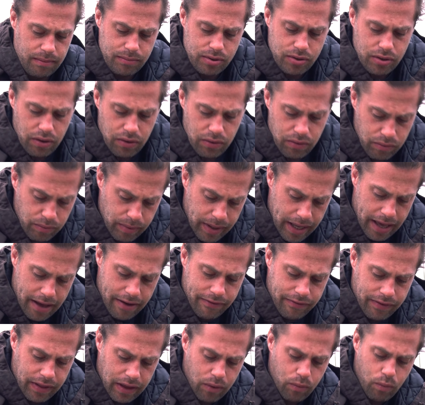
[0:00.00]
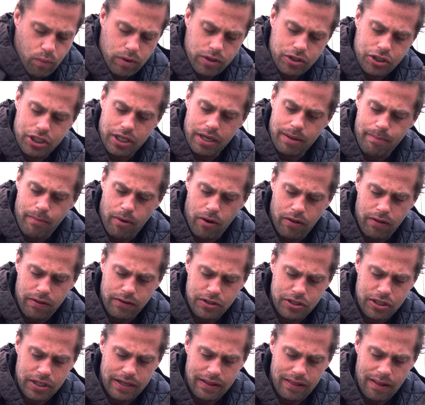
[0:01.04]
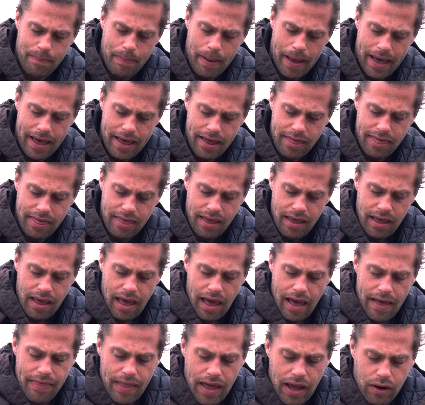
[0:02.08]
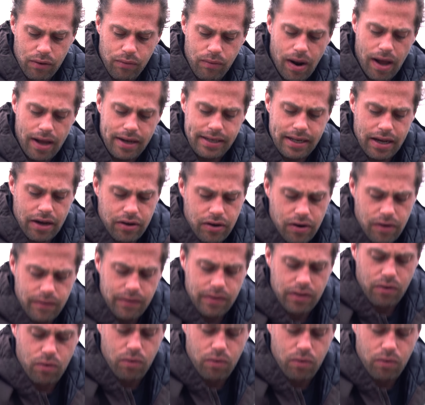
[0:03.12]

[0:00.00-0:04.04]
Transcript: So we have like wood chip mulch in the path, and that'll rot down over the